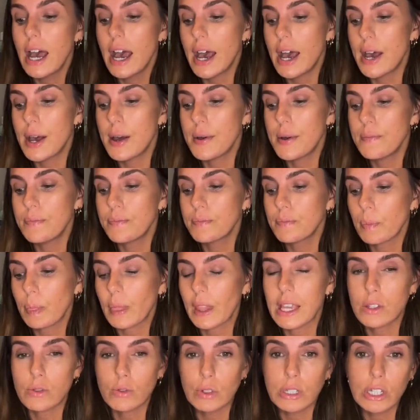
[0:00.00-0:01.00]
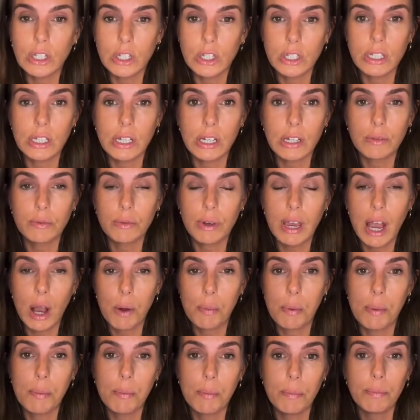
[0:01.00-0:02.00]
Um, it's really good at
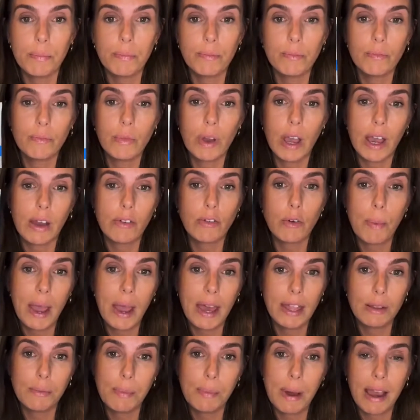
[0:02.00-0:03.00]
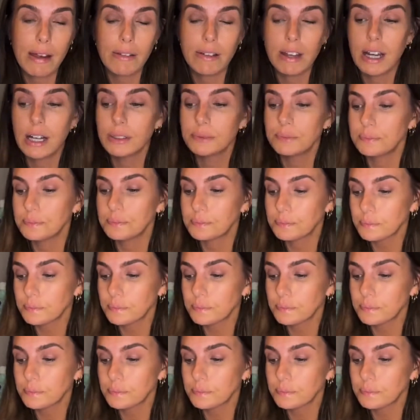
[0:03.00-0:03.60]
helping uh, repair the barrier.